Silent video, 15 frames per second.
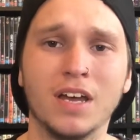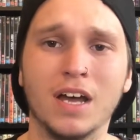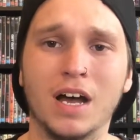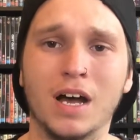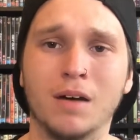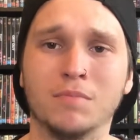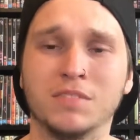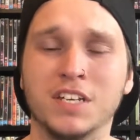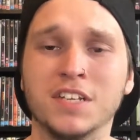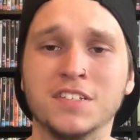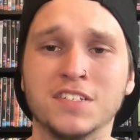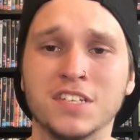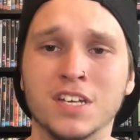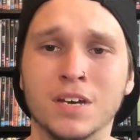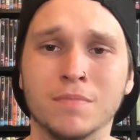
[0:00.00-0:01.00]

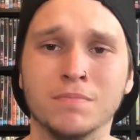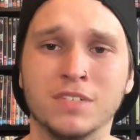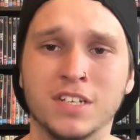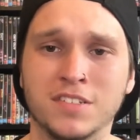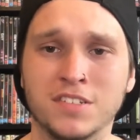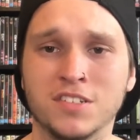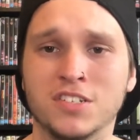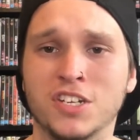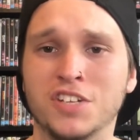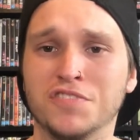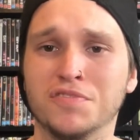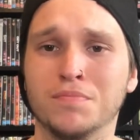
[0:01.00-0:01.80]
TCM, Texas Chainsaw